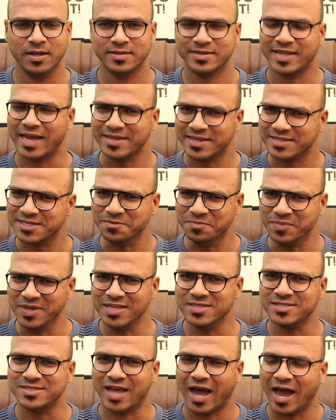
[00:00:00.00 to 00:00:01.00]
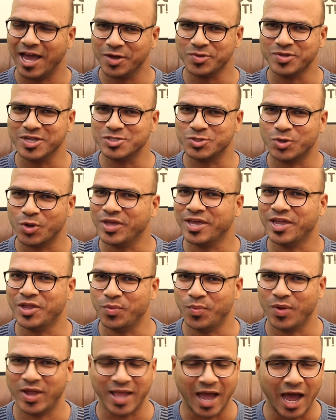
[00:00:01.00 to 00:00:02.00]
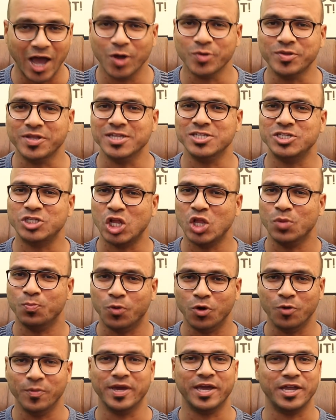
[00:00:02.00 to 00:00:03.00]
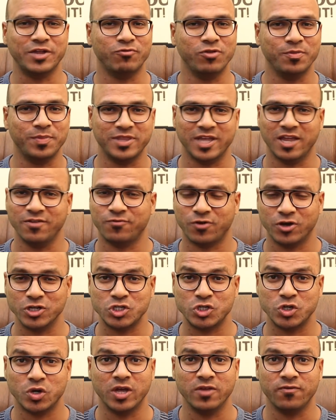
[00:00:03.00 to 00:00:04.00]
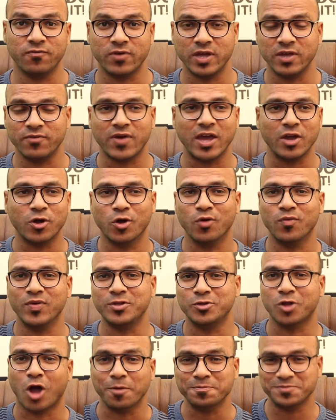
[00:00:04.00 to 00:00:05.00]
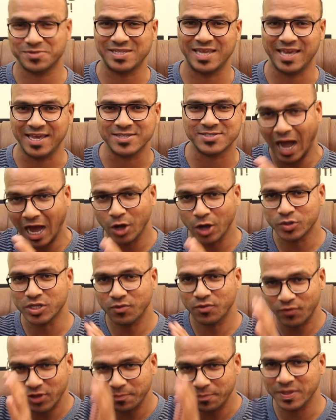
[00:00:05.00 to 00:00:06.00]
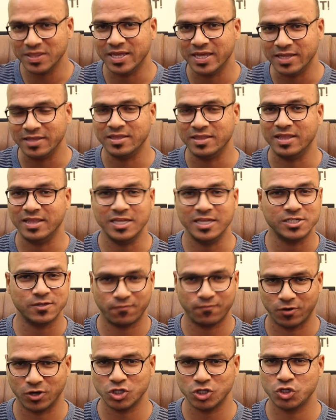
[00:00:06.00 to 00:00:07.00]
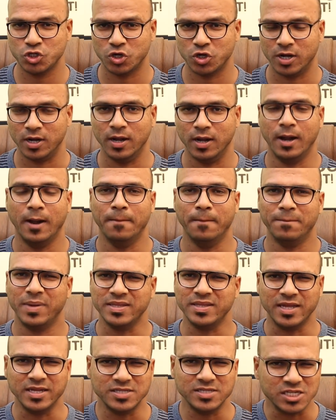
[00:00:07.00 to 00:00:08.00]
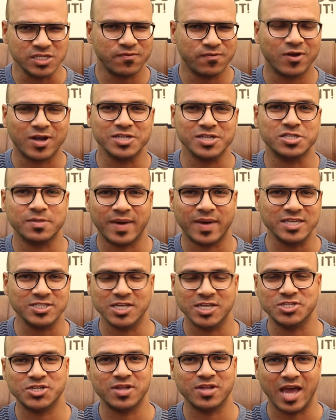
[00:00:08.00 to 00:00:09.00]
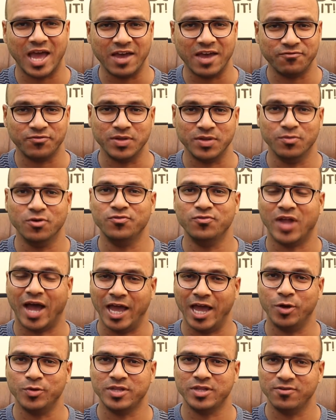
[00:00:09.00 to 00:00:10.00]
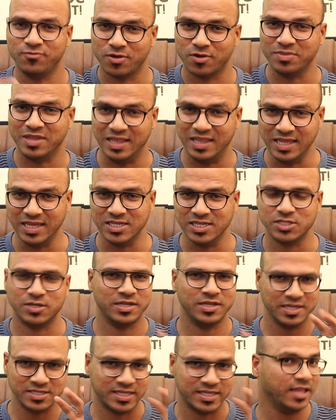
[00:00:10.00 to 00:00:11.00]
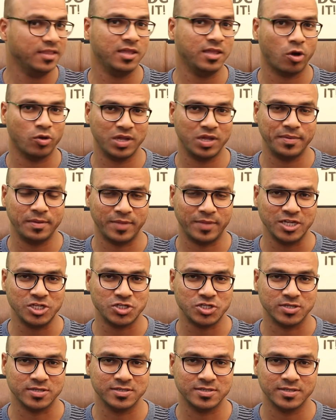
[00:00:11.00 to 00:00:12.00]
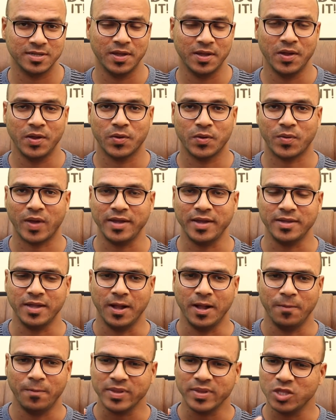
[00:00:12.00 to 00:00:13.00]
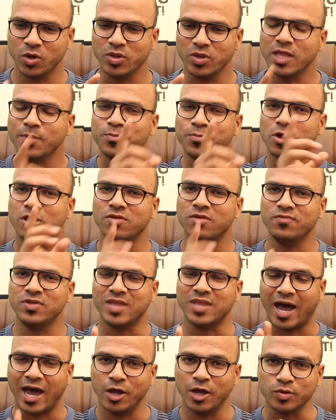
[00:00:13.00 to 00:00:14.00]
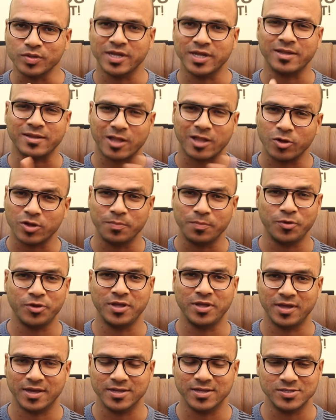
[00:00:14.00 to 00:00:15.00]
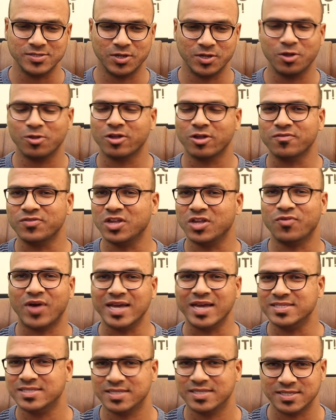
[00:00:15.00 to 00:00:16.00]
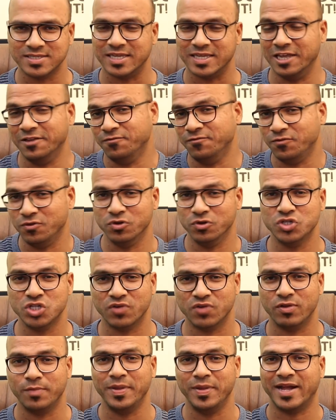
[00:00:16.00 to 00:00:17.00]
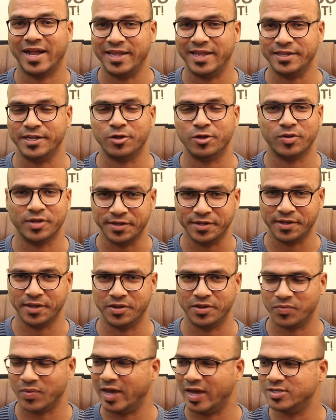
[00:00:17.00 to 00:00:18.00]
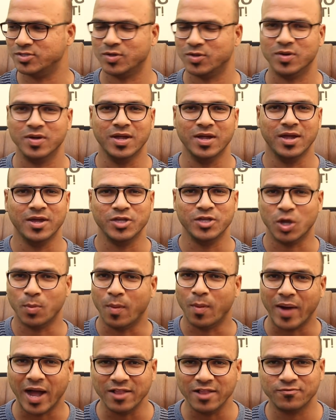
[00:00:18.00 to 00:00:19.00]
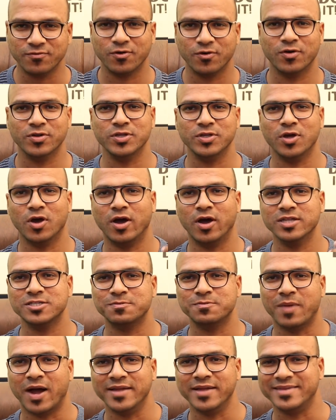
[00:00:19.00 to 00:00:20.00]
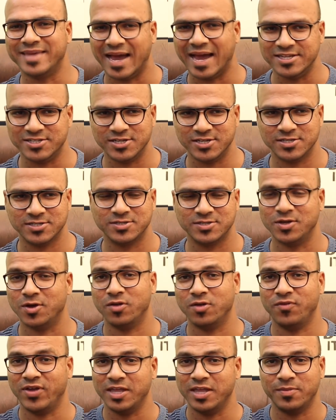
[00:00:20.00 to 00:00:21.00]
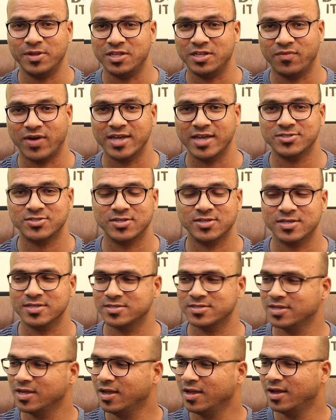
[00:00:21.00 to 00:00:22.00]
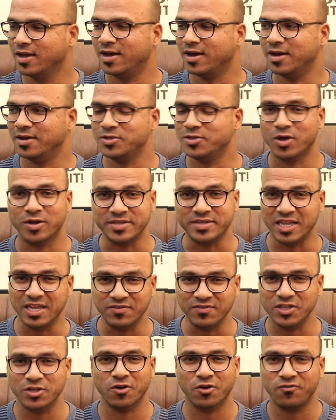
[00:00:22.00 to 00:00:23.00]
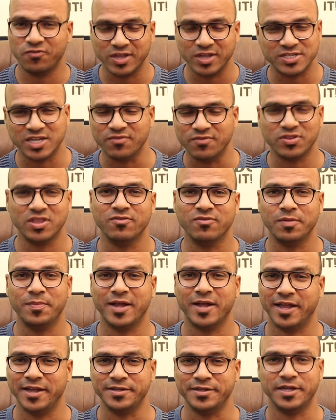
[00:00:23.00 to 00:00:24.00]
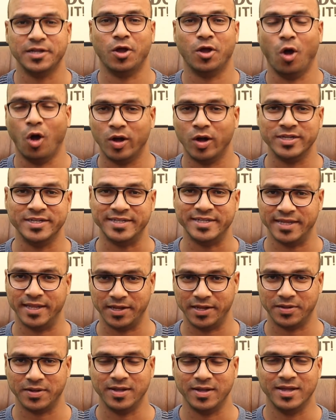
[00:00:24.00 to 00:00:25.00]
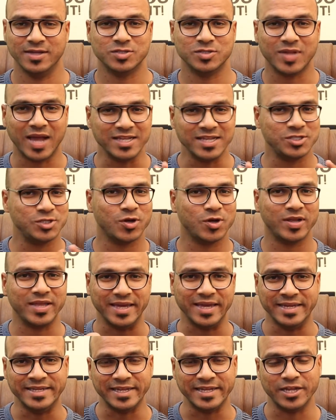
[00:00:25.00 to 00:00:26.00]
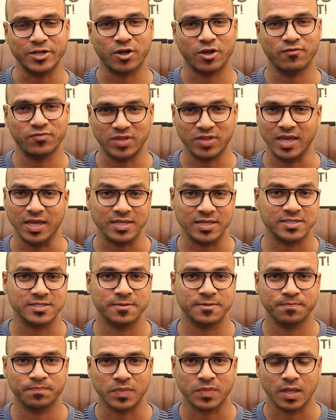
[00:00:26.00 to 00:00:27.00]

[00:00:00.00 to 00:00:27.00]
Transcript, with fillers: That doesn't mean IoT is going anywhere. IoT is still booming, it will be there for sure. If I go with top 6, IoT will be there in the list for sure. But then just for customization, I have removed IoT from the list. It is there in the honorable mentions, right? But the only problem with IoT and cloud computing is, a lot of devices in future will be connected on internet, right? So your mobile phone, your smart gadgets, your wearable devices, your TV, your fridge, everything will be connected on internet. So that's your Internet of Things.